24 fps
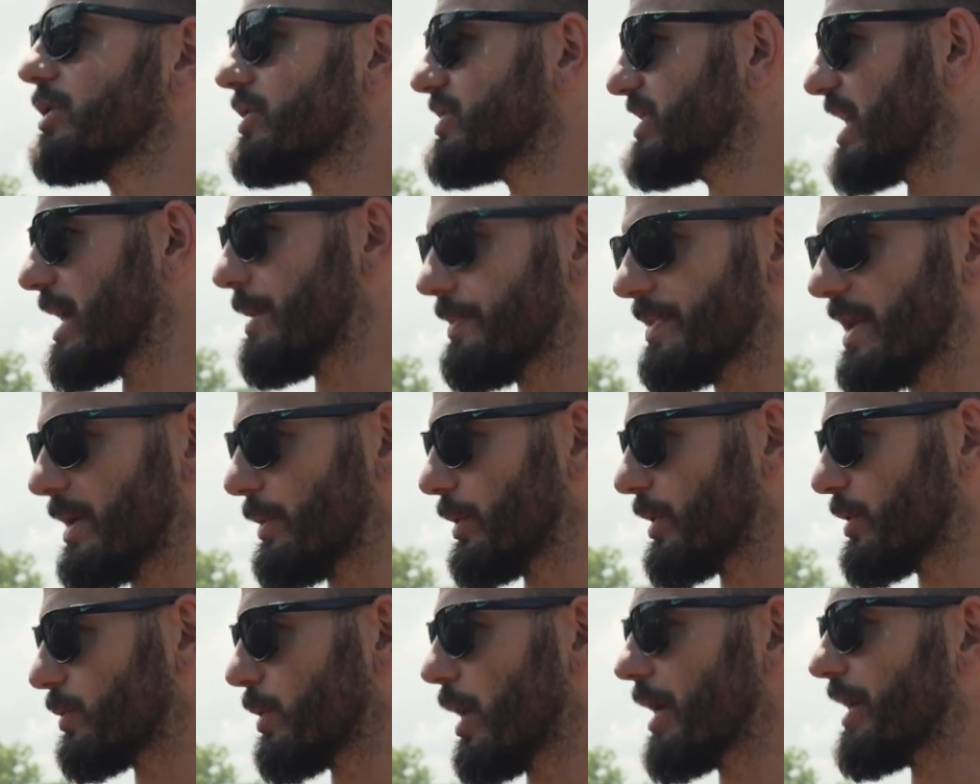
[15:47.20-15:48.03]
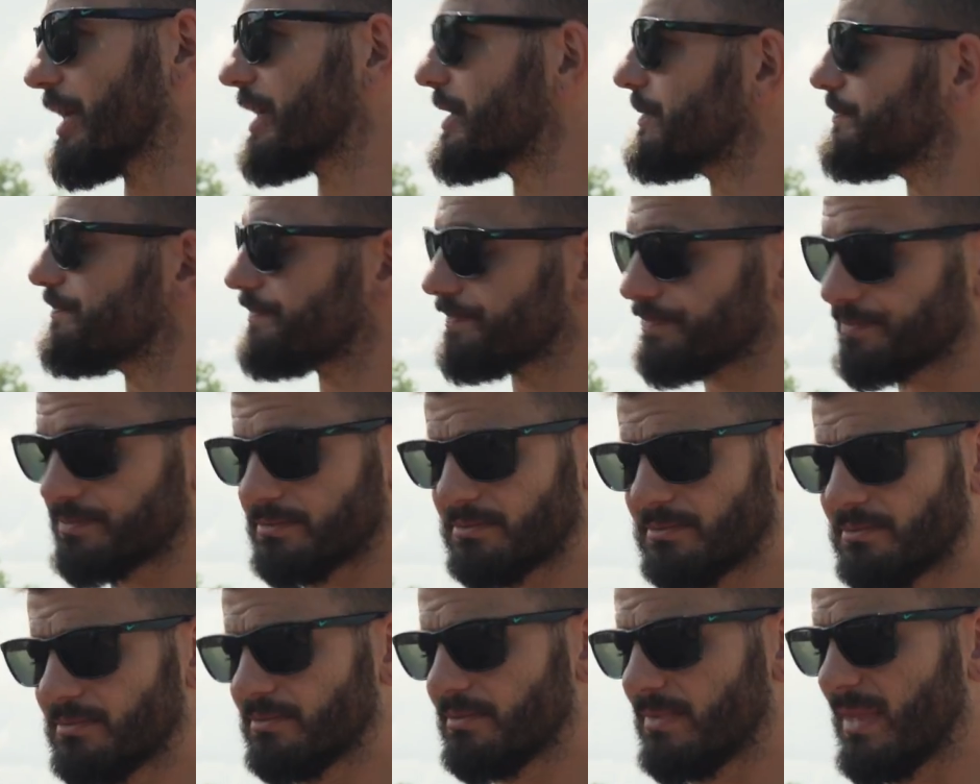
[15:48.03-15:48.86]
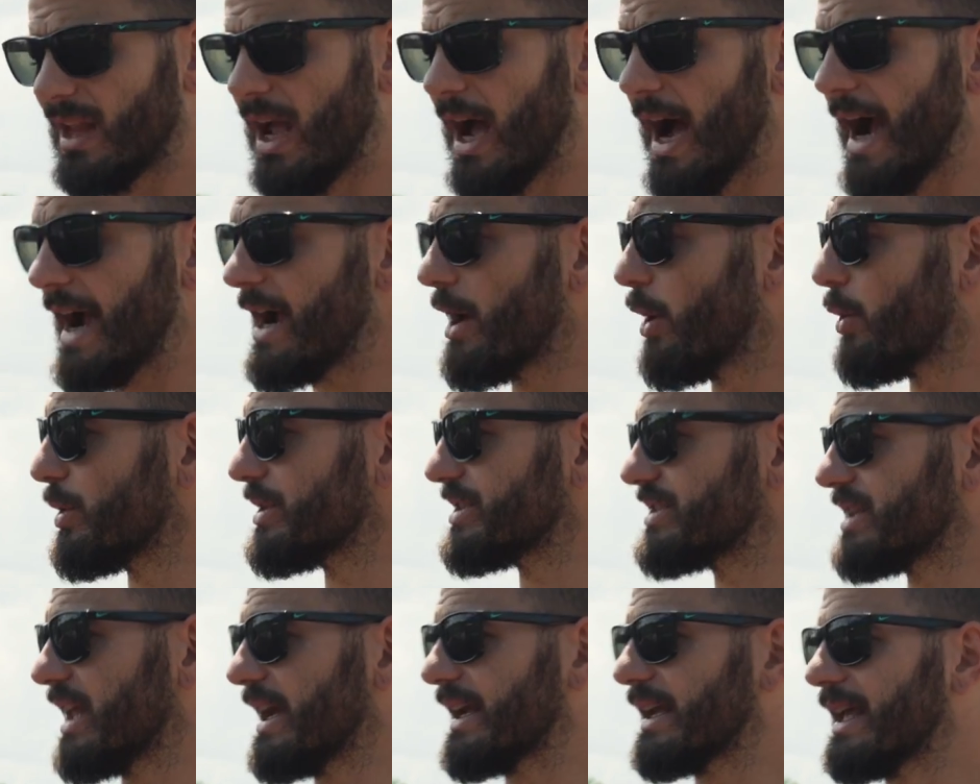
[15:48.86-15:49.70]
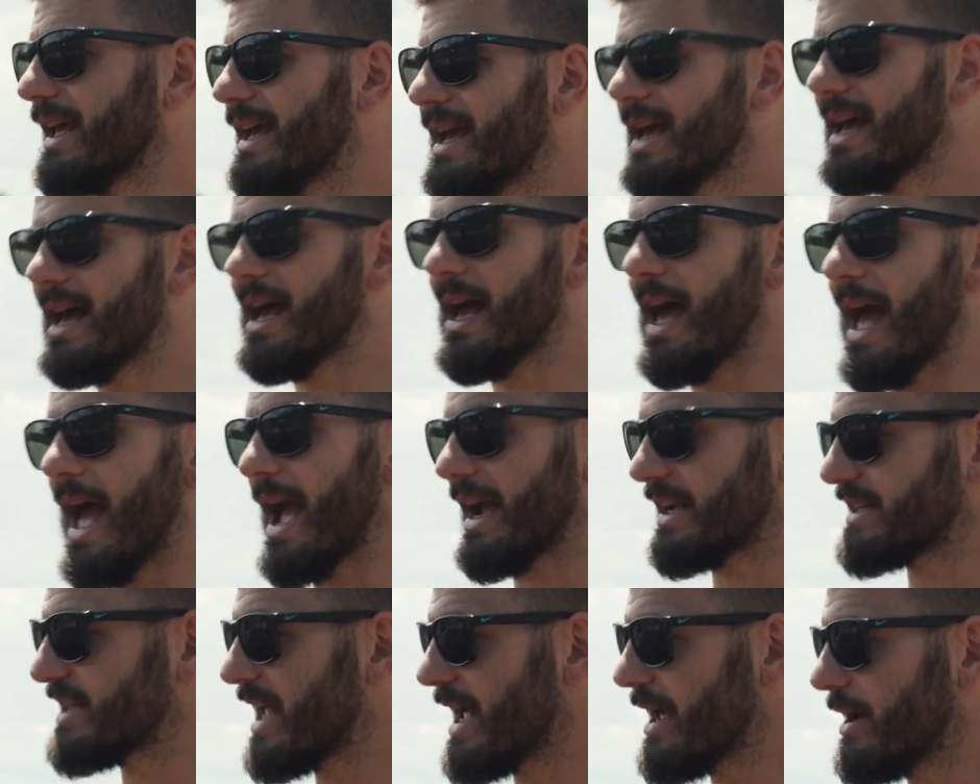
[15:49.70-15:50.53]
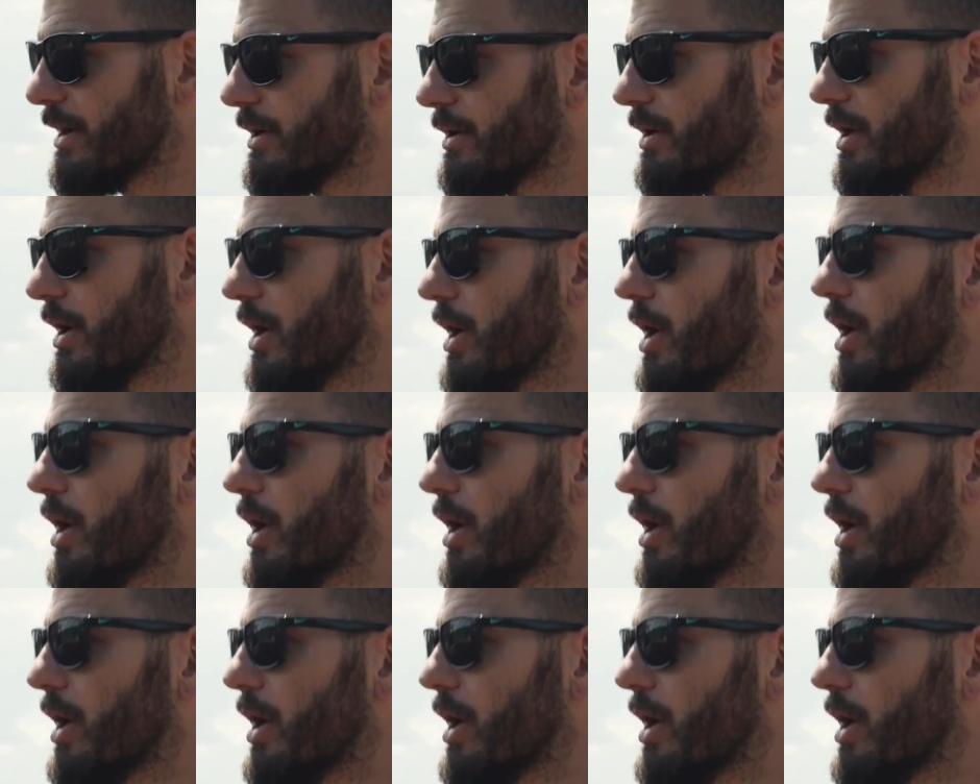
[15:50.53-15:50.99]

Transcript: So same thing with running. I always like exhale.